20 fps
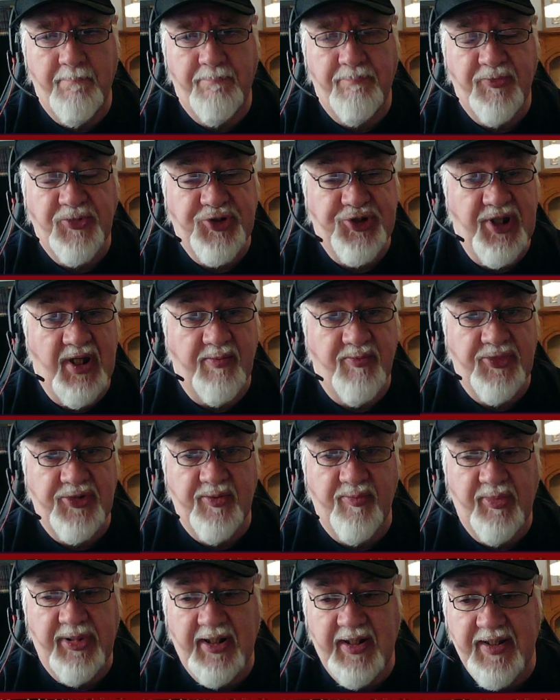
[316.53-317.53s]
GMs
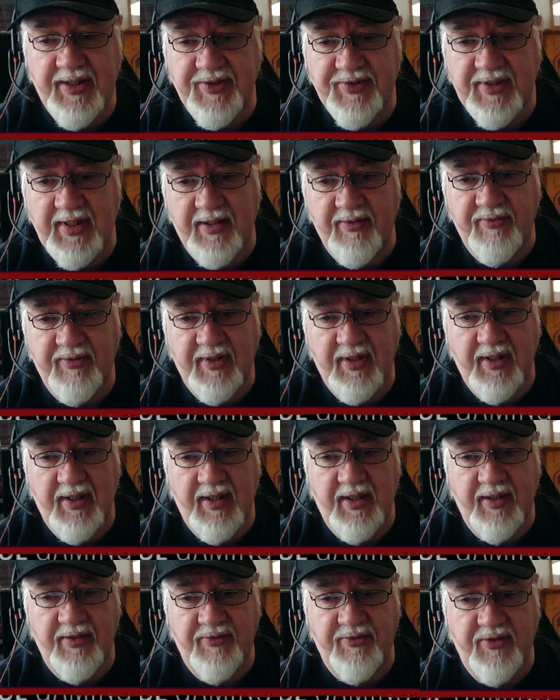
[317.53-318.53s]
and players out
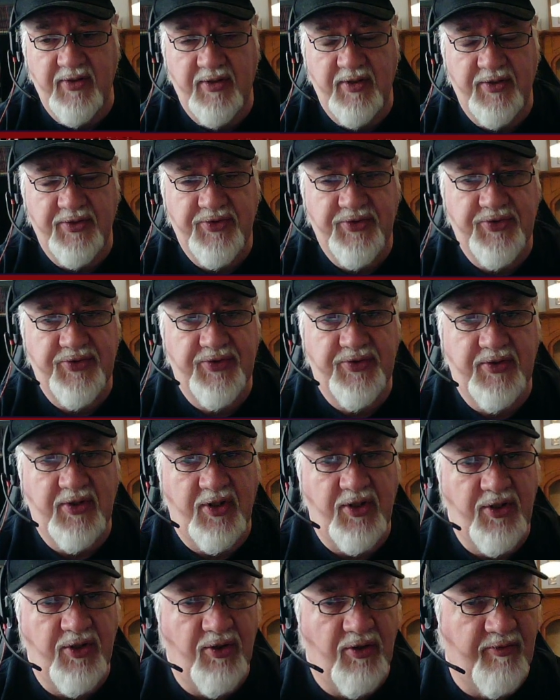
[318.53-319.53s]
there that
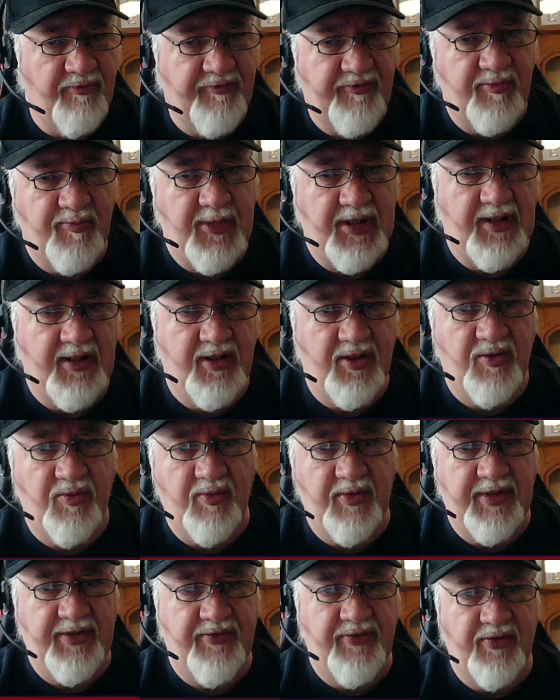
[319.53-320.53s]
are not familiar
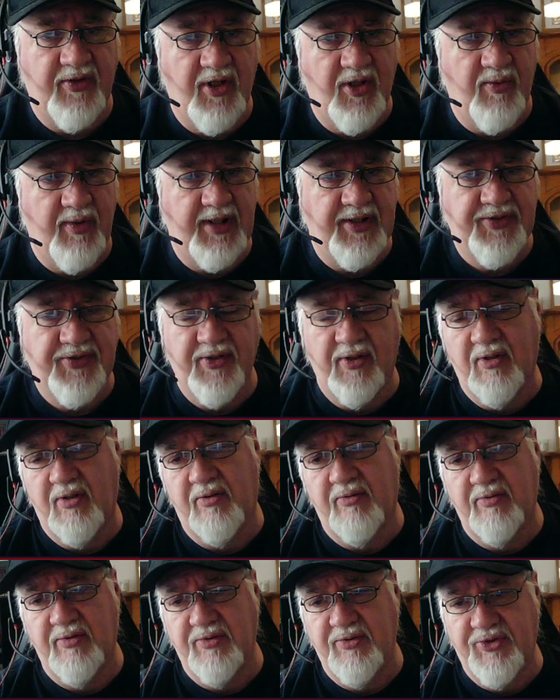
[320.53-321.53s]
with
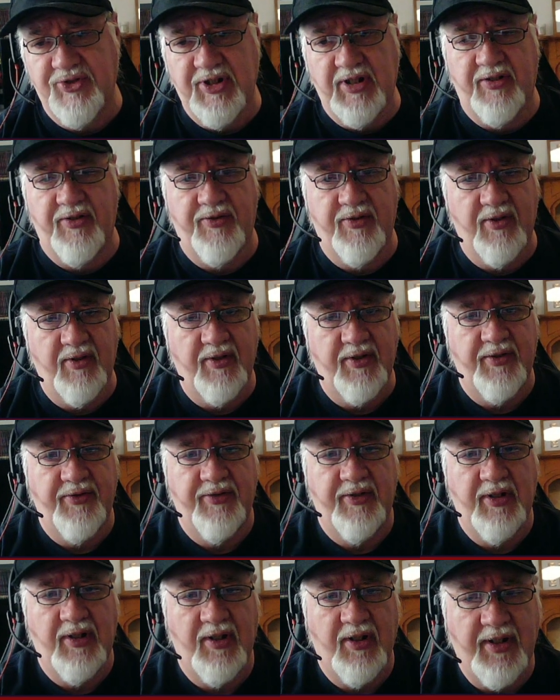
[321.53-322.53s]
OSR and Shadowdark and
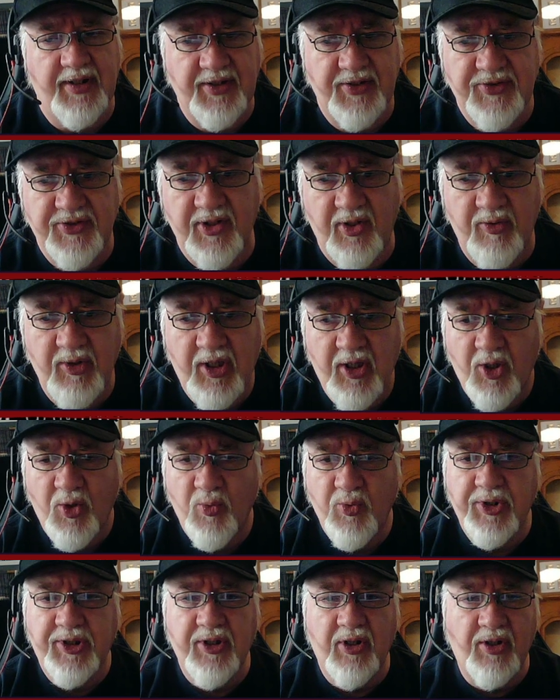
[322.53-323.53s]
the like. So
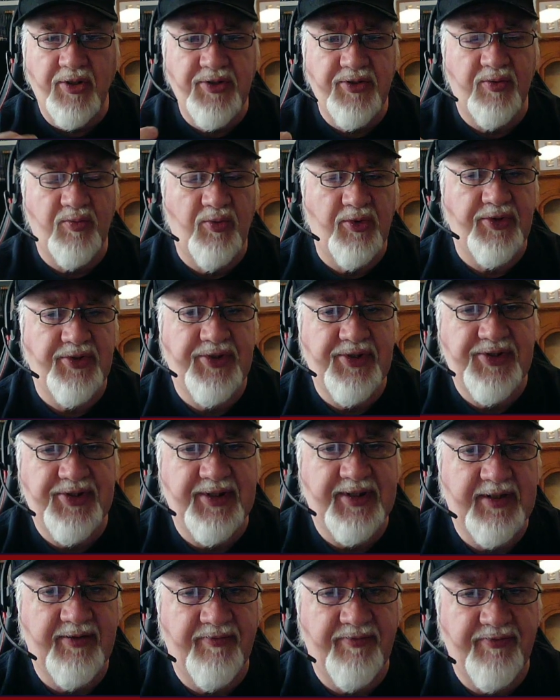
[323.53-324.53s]
we kind of wanted to
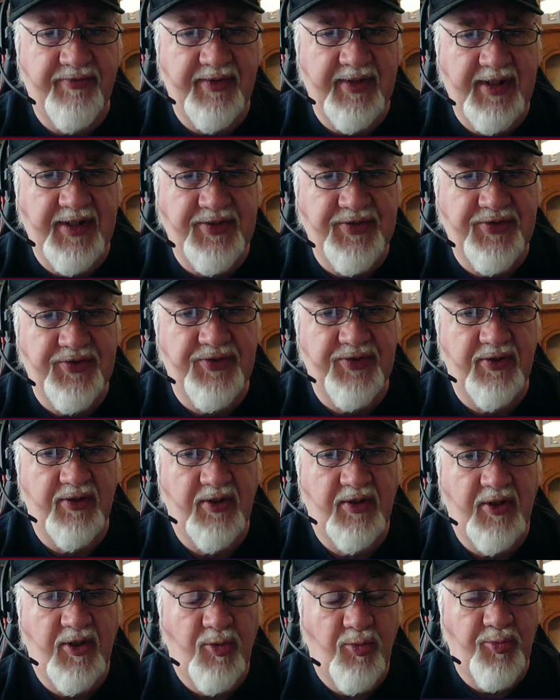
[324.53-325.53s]
give this
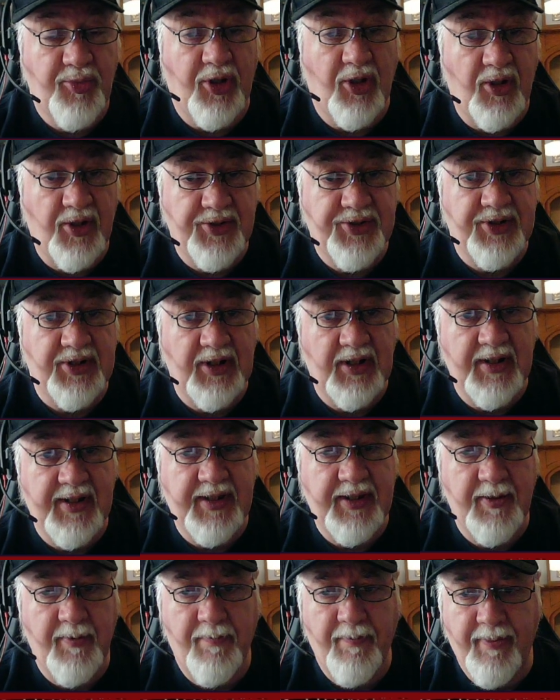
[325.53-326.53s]

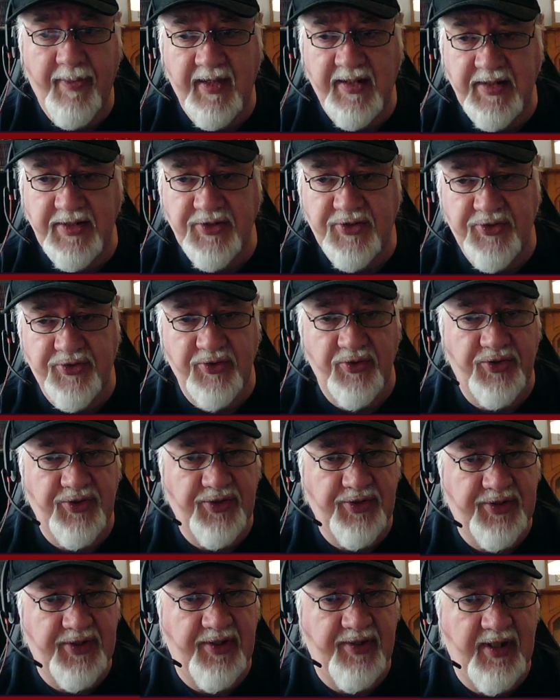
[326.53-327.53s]
partially an
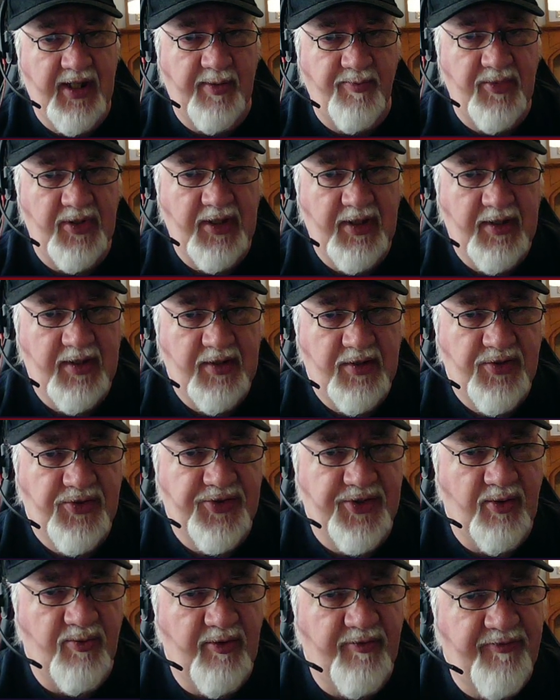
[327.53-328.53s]
introduction to them,
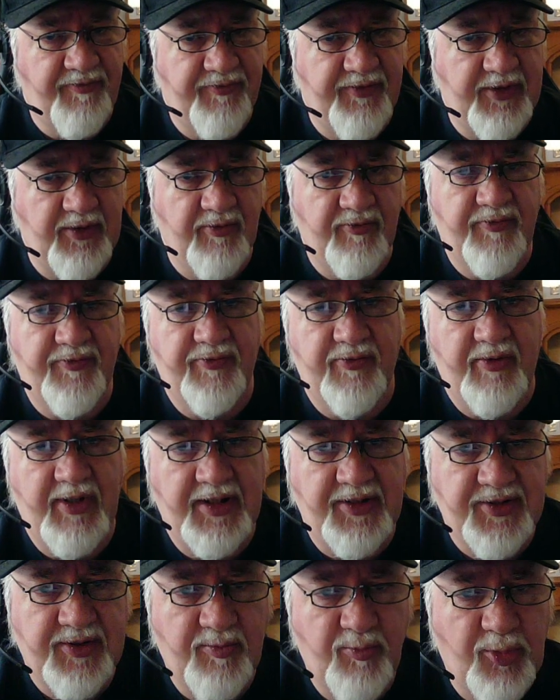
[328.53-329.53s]
so a feel for
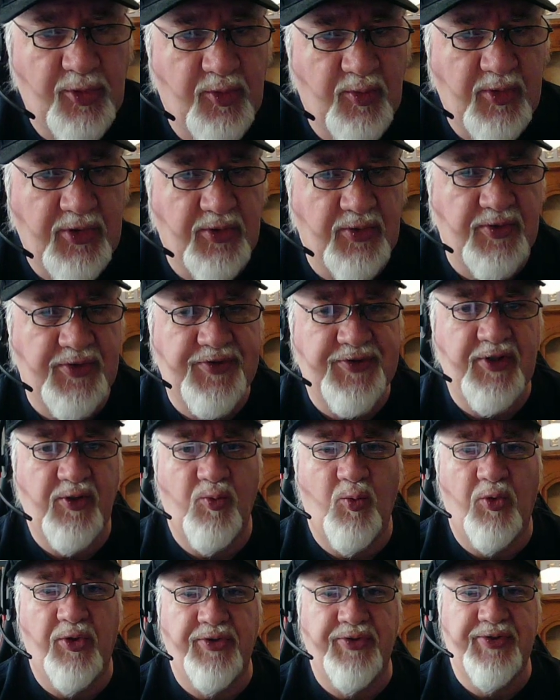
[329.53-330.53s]
it, but we also
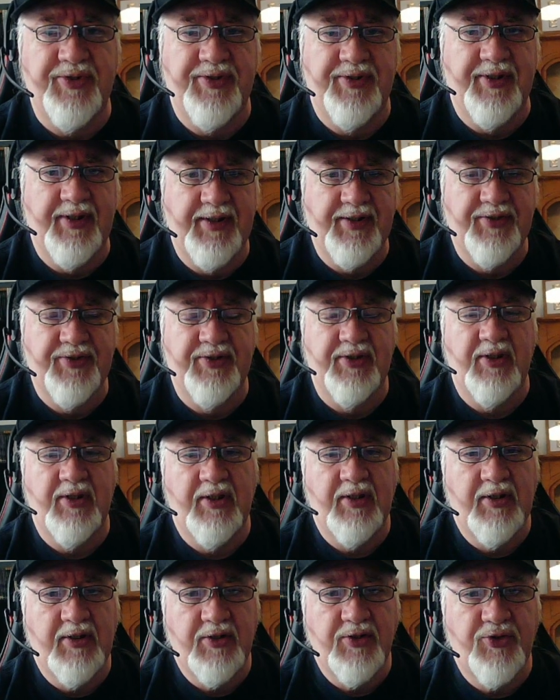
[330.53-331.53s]
wanted it
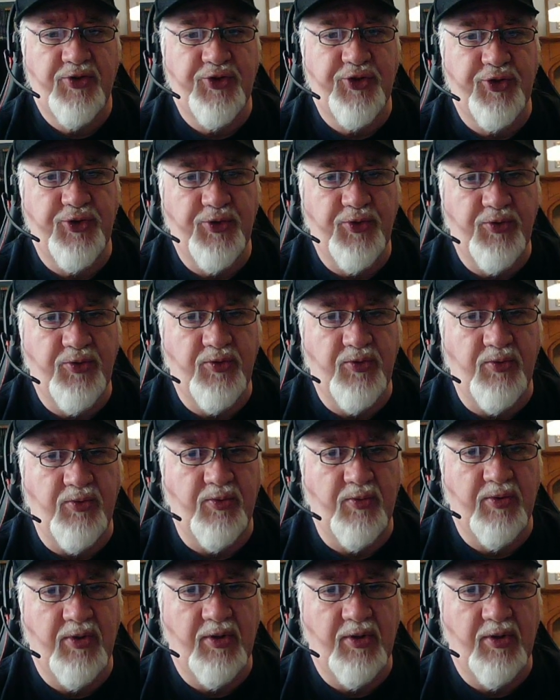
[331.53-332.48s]
to